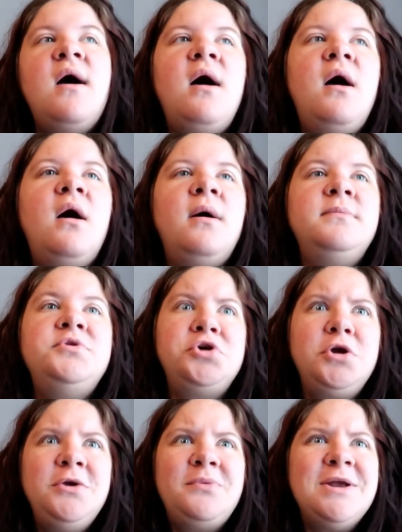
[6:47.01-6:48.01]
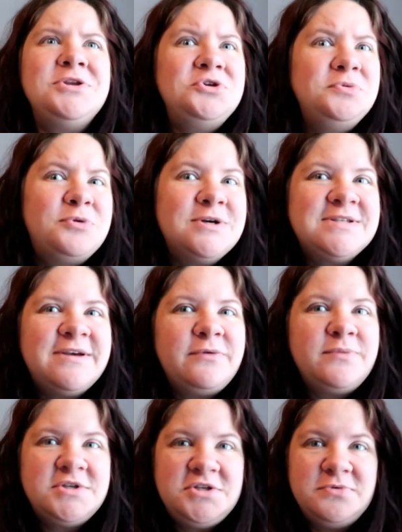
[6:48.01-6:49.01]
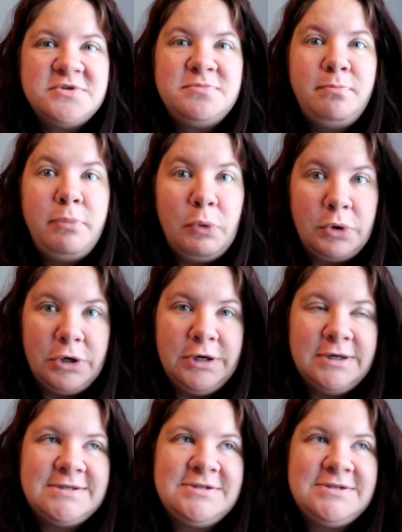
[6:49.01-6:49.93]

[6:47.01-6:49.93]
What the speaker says: Journey weighed 2.7 when she was born,